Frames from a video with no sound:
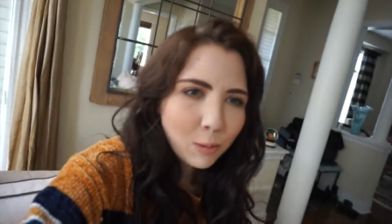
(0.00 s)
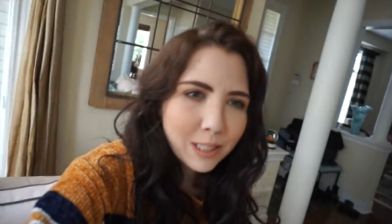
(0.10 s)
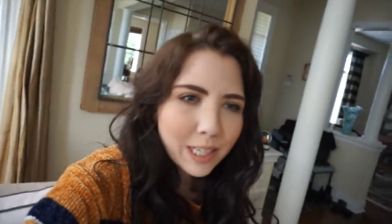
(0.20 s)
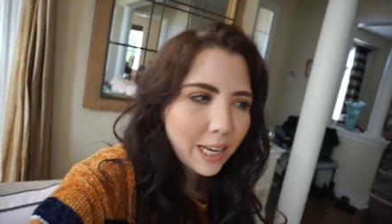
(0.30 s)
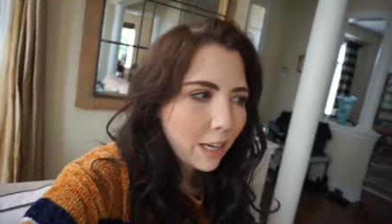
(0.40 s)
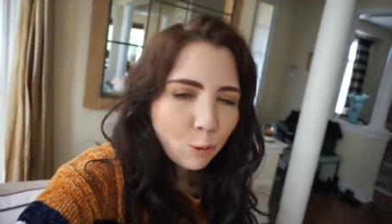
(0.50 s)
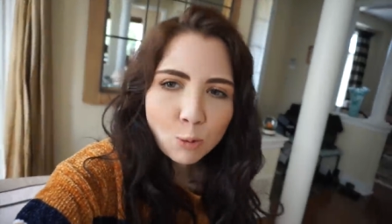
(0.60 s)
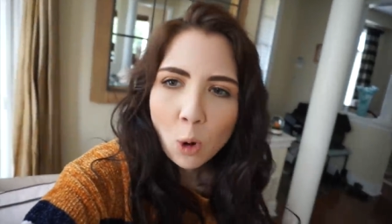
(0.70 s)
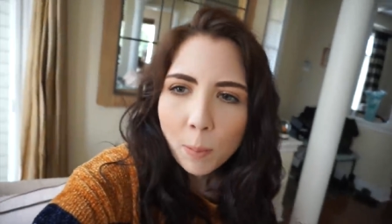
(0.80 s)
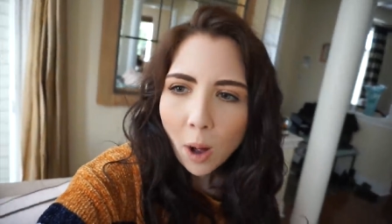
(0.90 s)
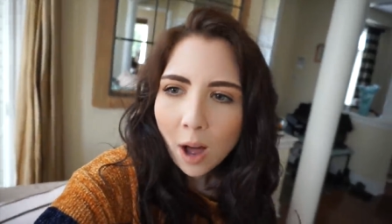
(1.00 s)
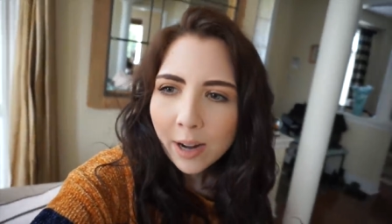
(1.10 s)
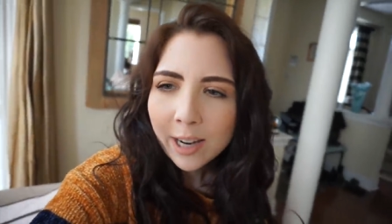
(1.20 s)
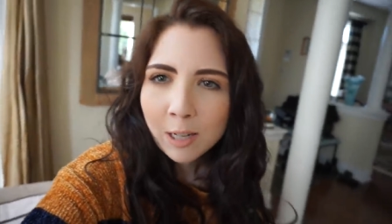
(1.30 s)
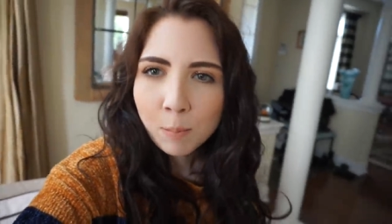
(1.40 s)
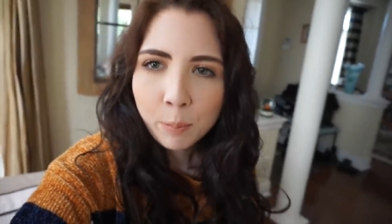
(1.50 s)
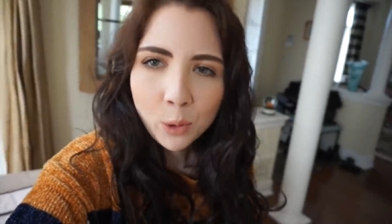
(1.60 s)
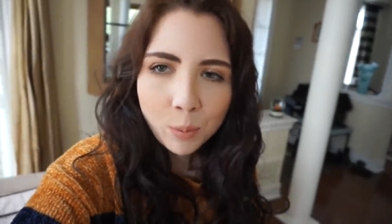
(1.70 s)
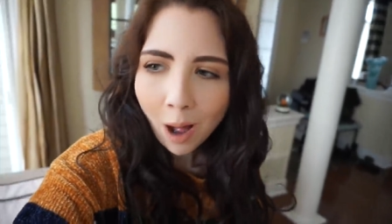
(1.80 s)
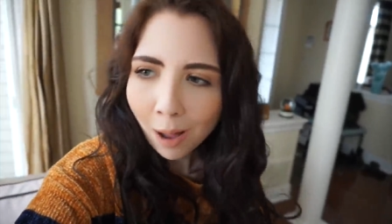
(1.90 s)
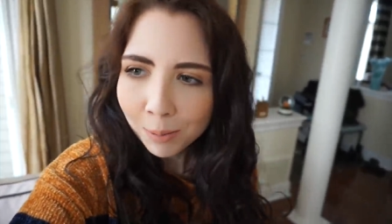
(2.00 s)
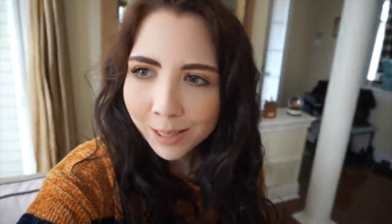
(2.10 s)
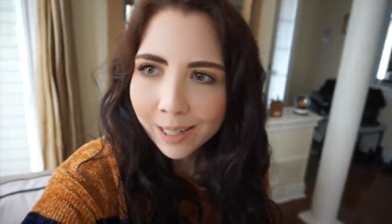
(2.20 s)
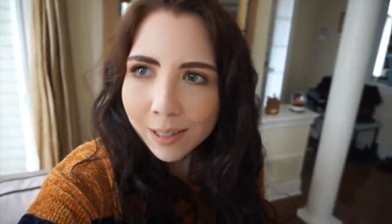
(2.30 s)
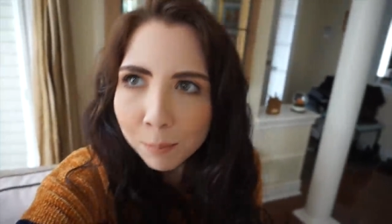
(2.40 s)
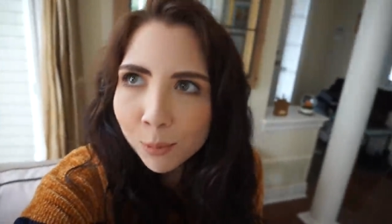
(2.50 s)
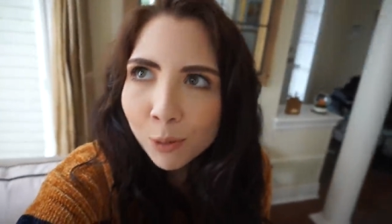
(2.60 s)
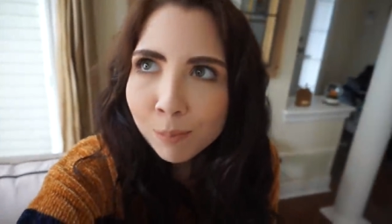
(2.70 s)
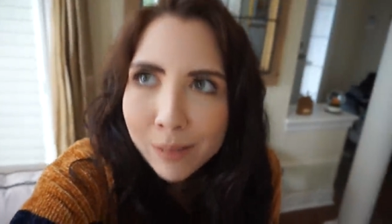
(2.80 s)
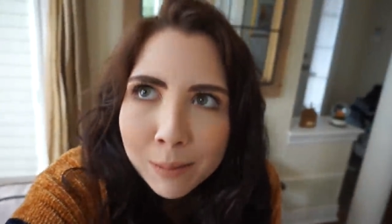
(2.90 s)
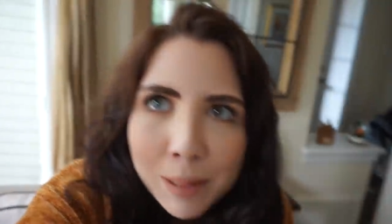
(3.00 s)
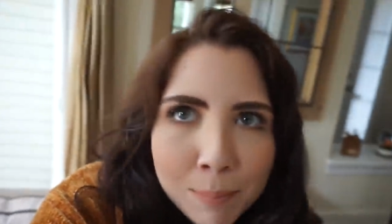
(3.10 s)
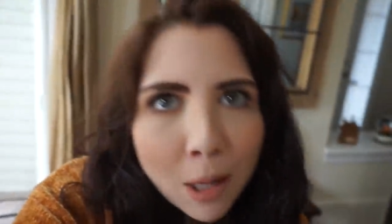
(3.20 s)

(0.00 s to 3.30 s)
It was like robotic boobops, like boop, beep, beep,